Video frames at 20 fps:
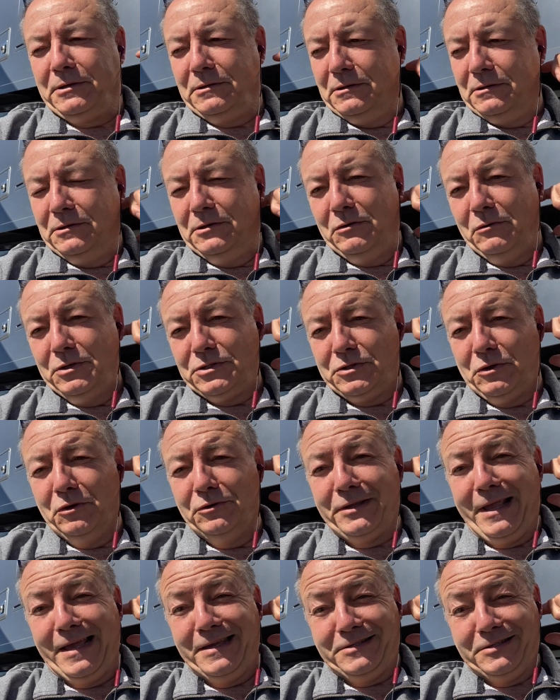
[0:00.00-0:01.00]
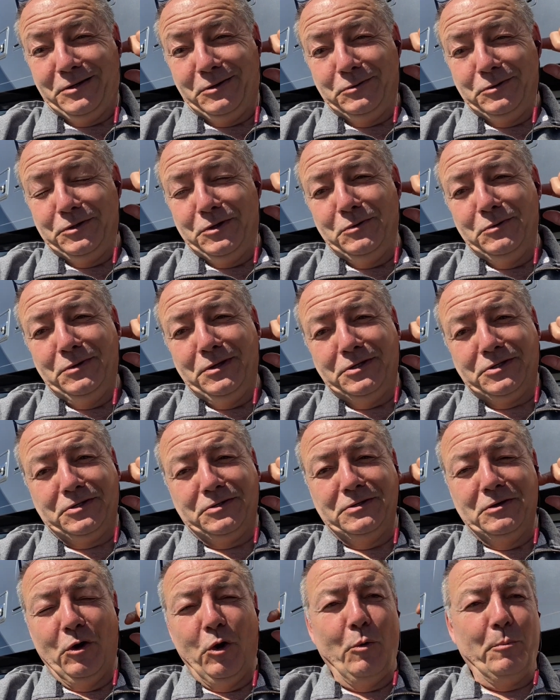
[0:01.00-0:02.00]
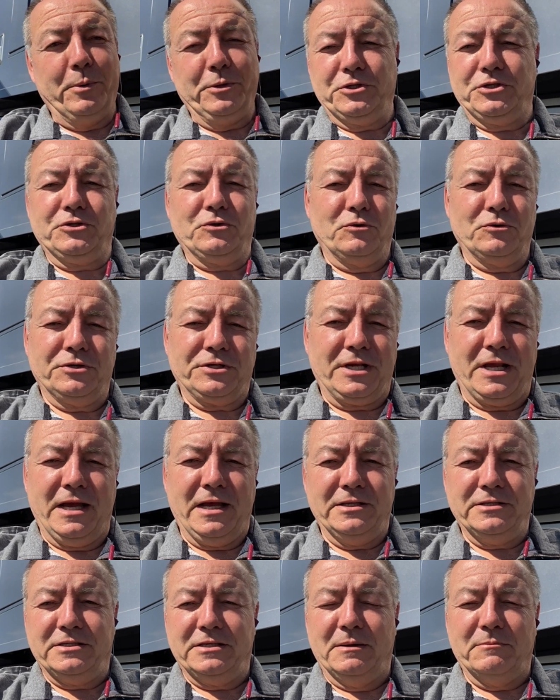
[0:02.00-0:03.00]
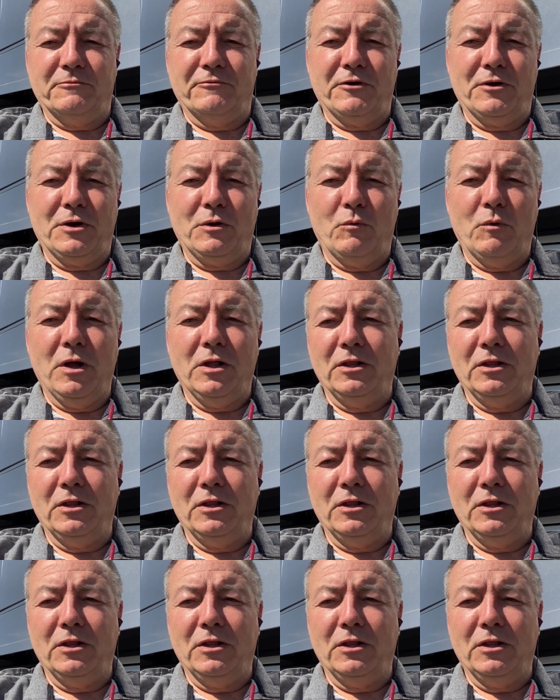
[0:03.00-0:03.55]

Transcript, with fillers: You know, us old guys don't do this open source concept very well.